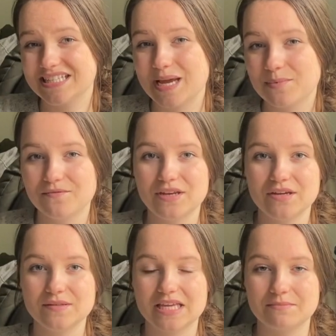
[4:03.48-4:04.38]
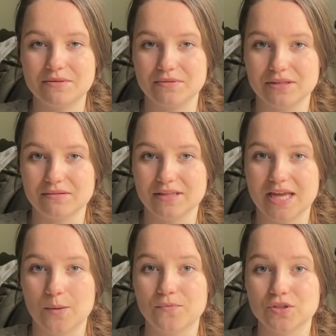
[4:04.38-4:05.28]
type of videos can be really, really
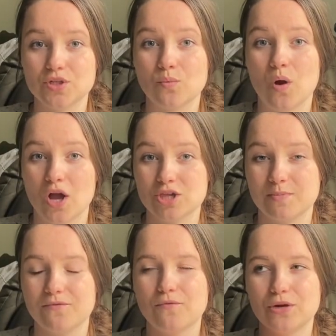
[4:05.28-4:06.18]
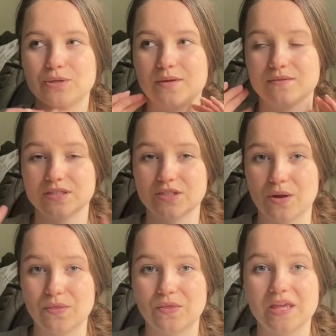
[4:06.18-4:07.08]
helpful to watch before you even
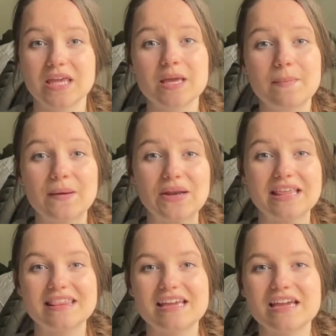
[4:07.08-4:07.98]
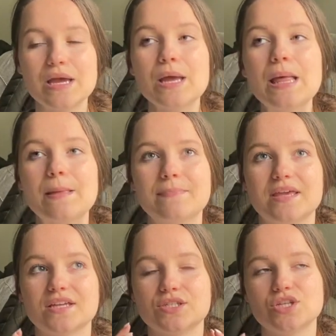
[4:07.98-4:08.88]
start thinking about anything,
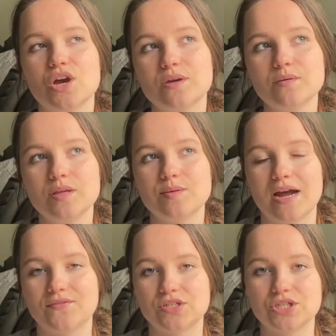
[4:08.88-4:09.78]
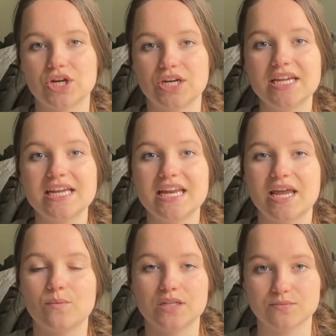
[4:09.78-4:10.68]
because knowing what you have to turn in
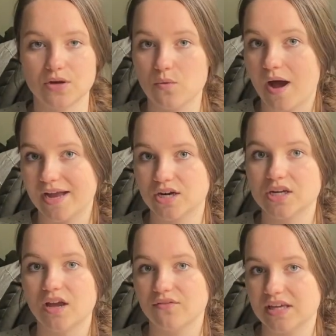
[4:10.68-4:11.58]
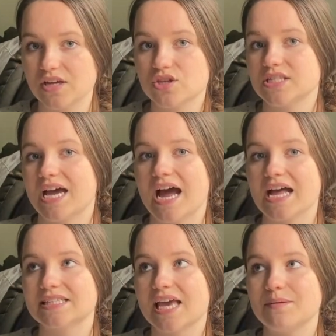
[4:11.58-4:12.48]
and what's required of each
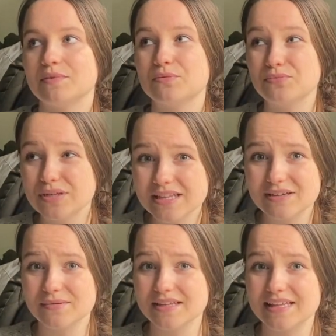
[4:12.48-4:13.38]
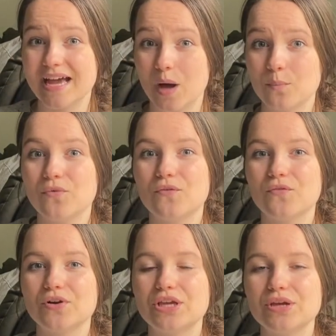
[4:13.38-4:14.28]
task can be really, really helpful
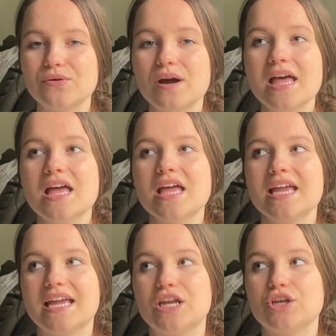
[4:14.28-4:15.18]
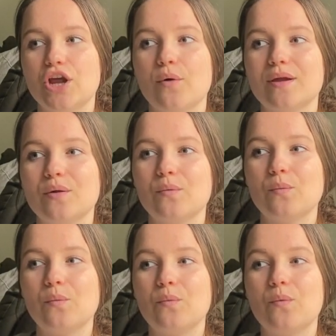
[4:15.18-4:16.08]
for you in
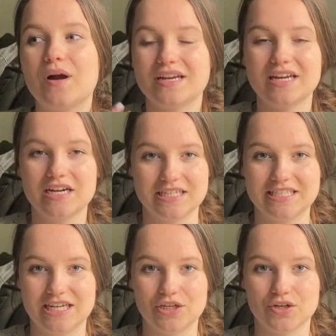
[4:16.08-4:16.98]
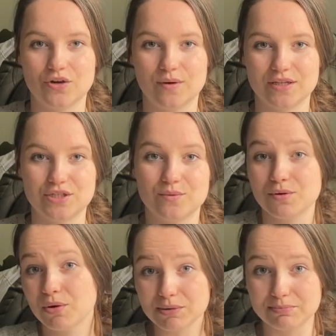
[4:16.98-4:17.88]
knowing what content you're going to
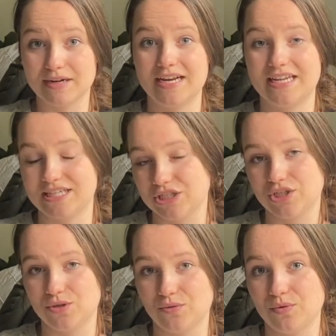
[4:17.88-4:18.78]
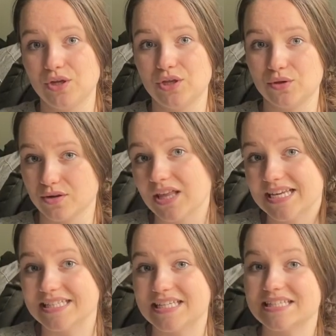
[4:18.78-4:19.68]
incorporate into your
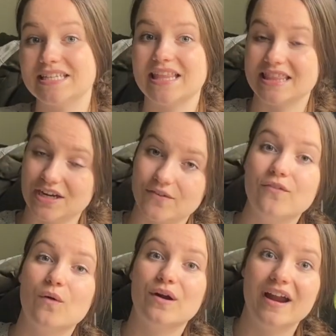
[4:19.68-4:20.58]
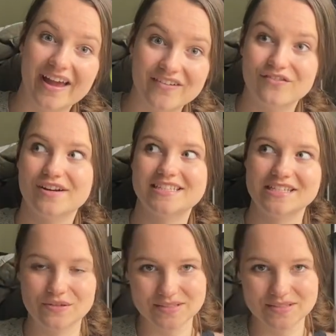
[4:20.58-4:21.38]
lessons and therefore every single